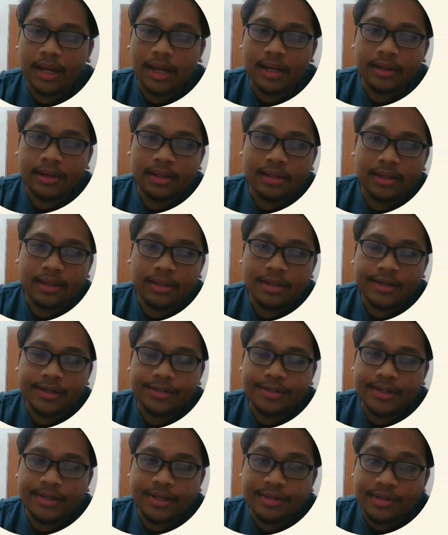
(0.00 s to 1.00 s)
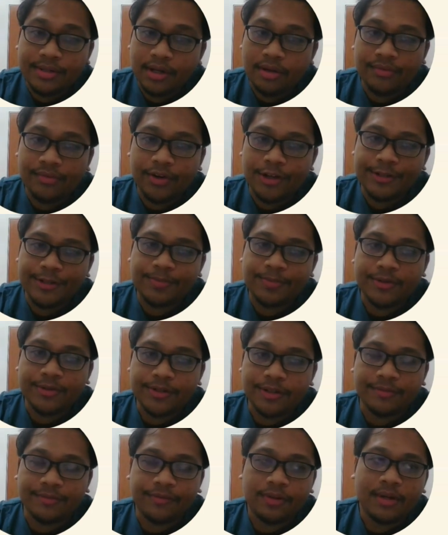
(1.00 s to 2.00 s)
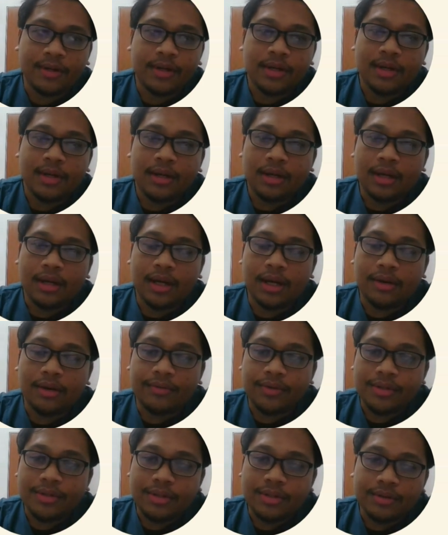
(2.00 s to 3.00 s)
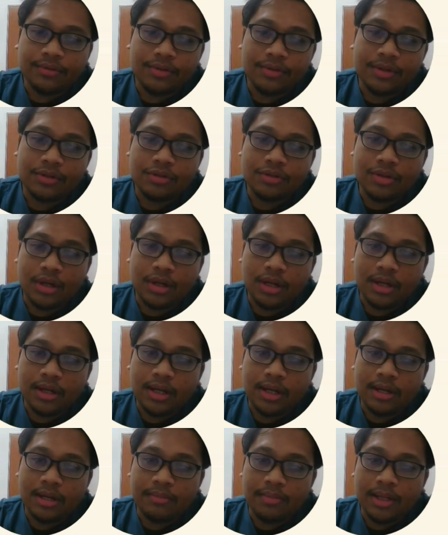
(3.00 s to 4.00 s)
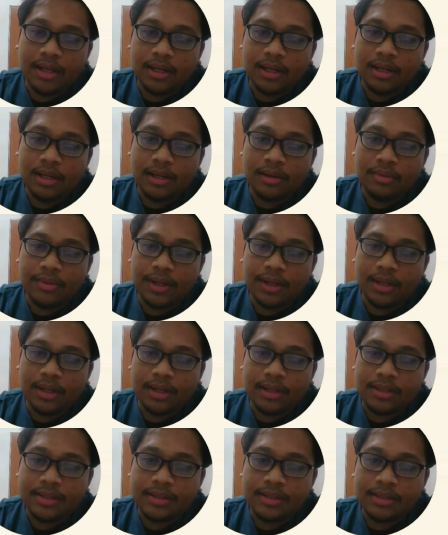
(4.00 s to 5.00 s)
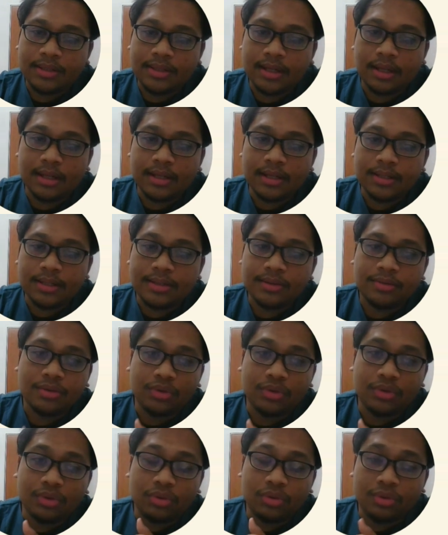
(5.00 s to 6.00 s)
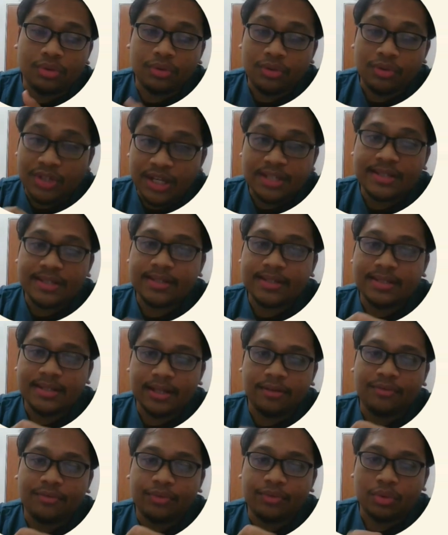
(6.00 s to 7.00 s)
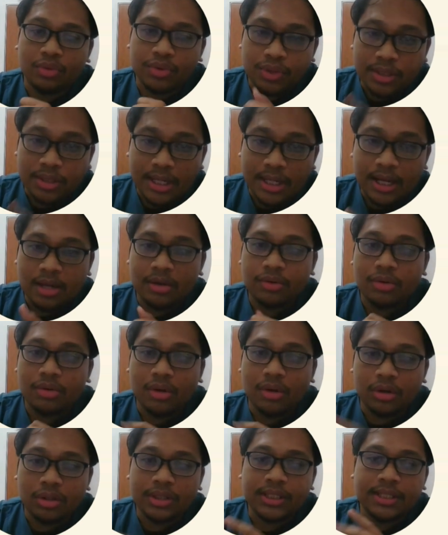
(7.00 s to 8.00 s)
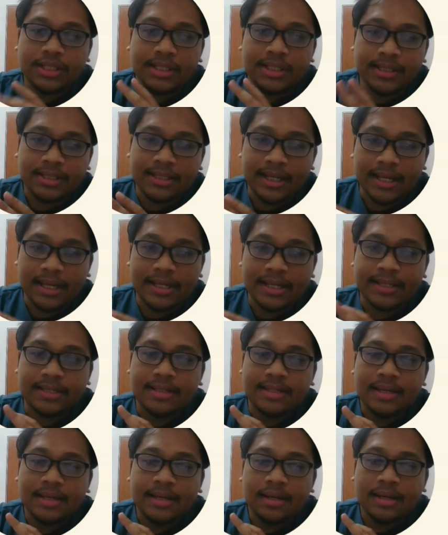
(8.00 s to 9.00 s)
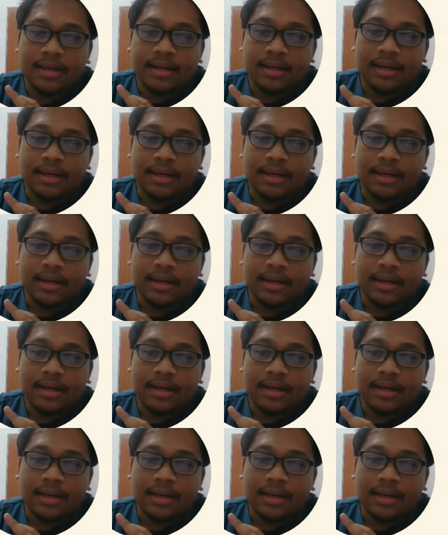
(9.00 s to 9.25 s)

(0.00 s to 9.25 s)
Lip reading: Okay, other sensory responsive. Can be with to sensitive to sound, odor, taste,